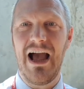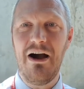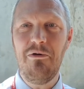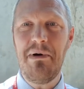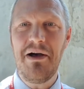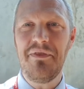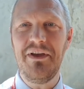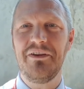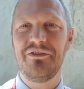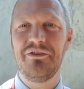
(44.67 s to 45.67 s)
how about
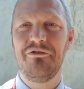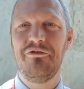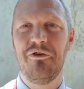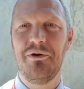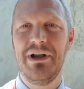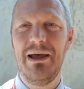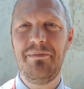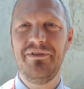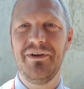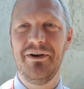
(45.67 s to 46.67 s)
this for an
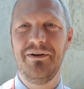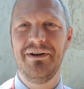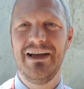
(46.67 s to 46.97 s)
episode?